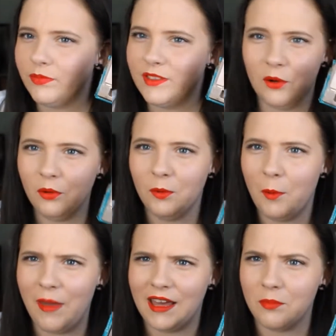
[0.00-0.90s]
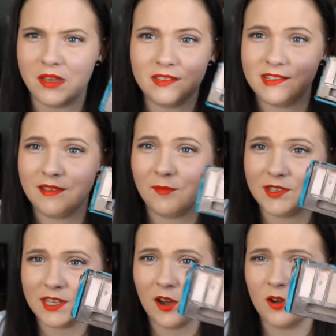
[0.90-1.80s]
don't know what makeup is.
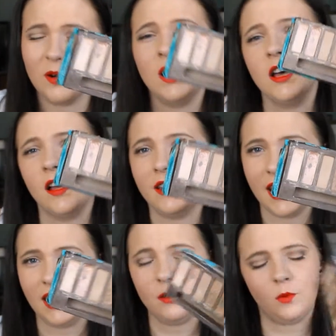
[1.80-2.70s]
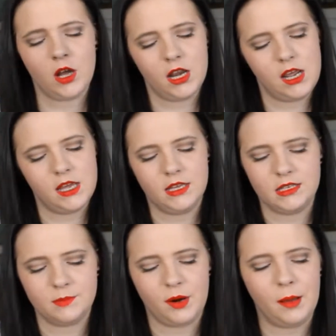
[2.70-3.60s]
So Naked one
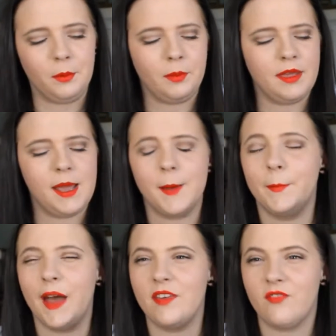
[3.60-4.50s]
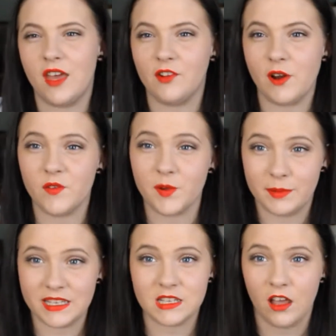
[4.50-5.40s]
is probably my favorite for
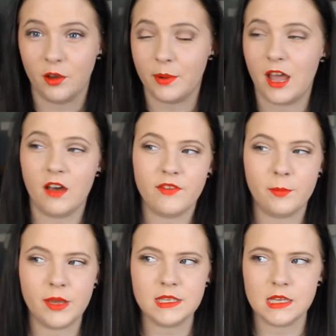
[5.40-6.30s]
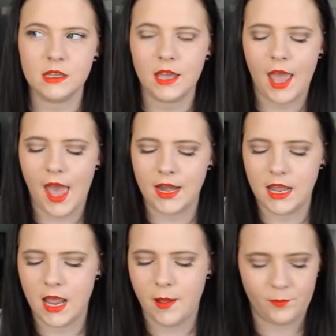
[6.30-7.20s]
best color payoff. Basically
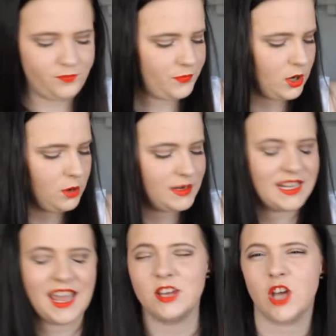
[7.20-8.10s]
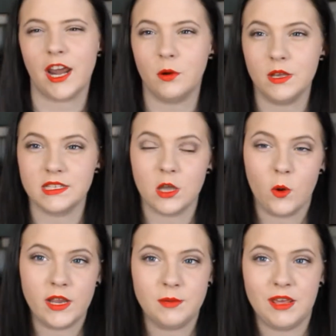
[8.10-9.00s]
any Urban Decay shadow is
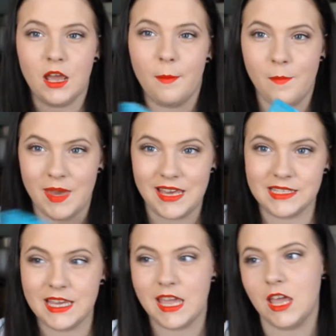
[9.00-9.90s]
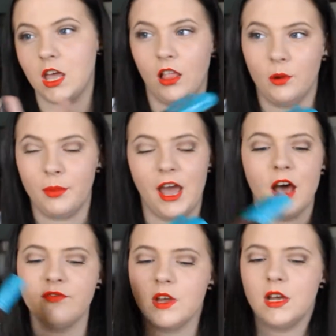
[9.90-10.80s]
going to be amazing in color
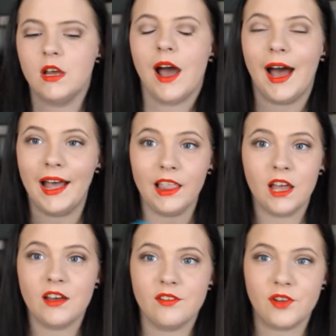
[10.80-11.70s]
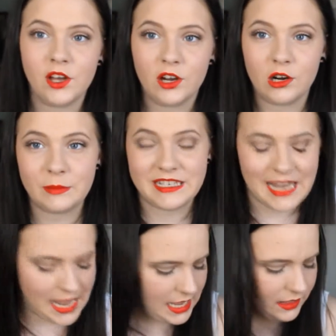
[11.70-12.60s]
payoff. I love Urban
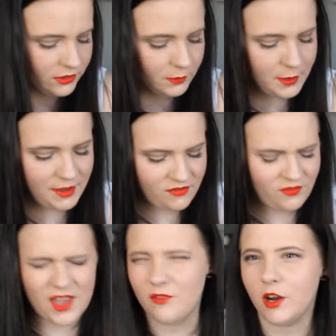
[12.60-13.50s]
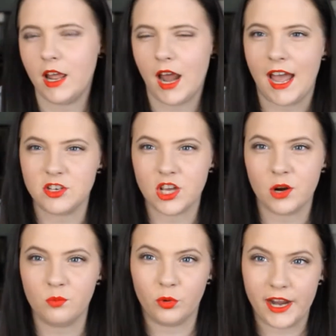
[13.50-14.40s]
Decay. They're one of my favorite
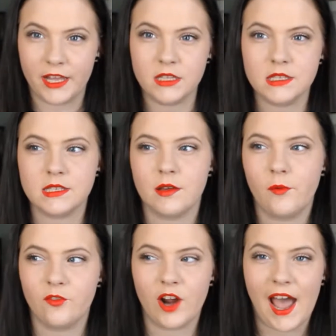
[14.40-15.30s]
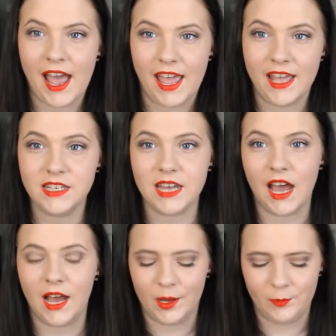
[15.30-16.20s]
eyeshadow brands for high-end,
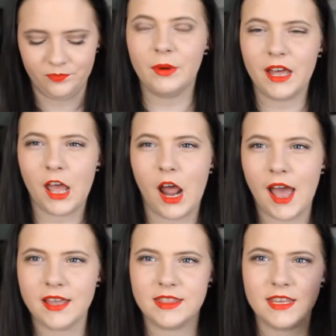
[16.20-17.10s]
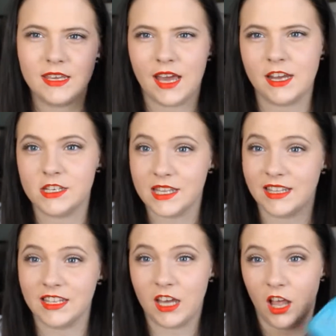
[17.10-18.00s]
but I think I just
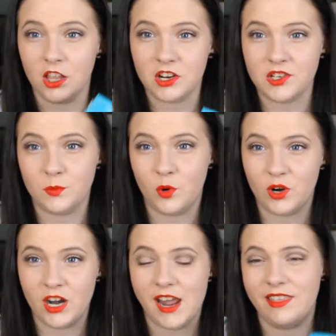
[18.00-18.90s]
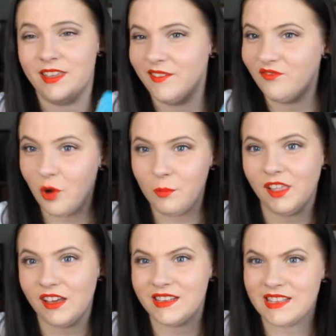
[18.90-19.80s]
like the colors more, and the
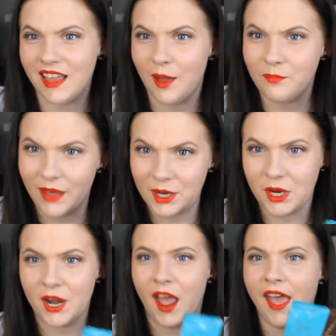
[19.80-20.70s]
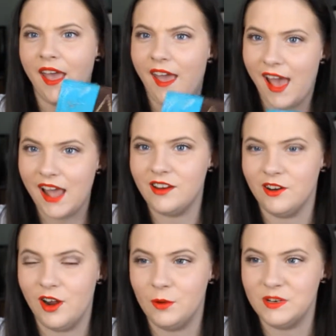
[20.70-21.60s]
formula is a lot better
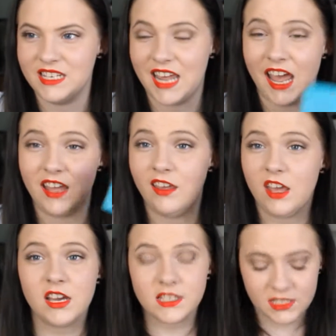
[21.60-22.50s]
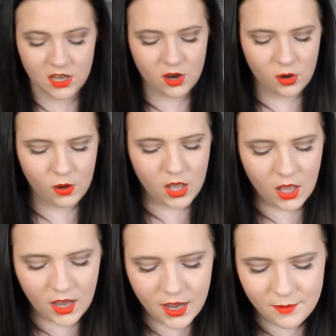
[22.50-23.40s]
at Urban Decay. So
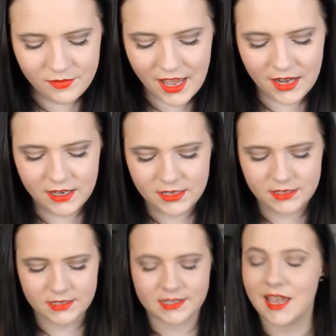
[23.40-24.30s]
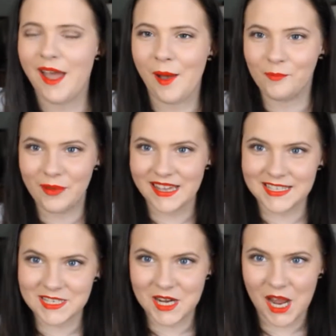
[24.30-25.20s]
that is
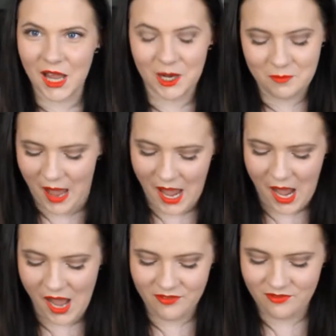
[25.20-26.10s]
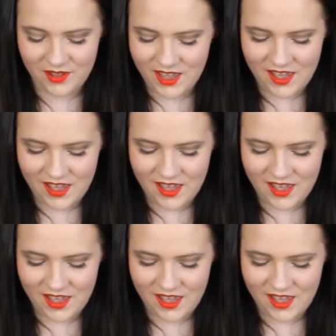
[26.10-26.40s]
best color payoff.